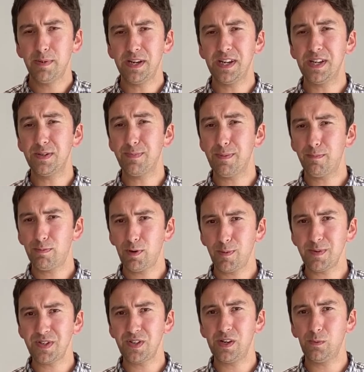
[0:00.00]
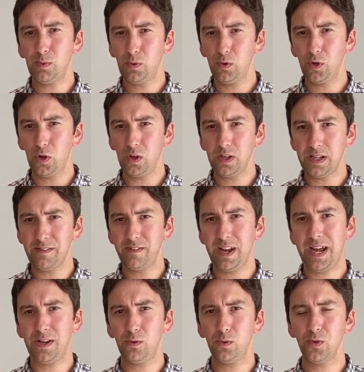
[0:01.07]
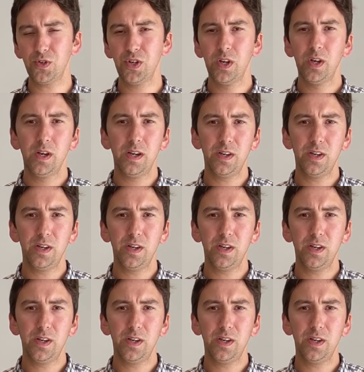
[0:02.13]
but it has been promised that it will not leave landlords